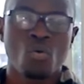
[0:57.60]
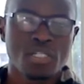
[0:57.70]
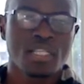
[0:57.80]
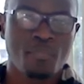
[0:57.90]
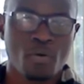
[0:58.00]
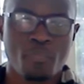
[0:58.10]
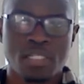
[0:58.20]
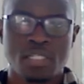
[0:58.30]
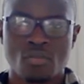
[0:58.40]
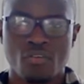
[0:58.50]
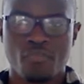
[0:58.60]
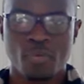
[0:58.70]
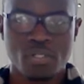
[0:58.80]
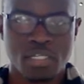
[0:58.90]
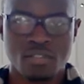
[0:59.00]
what are the properties of
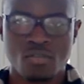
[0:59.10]
proteins?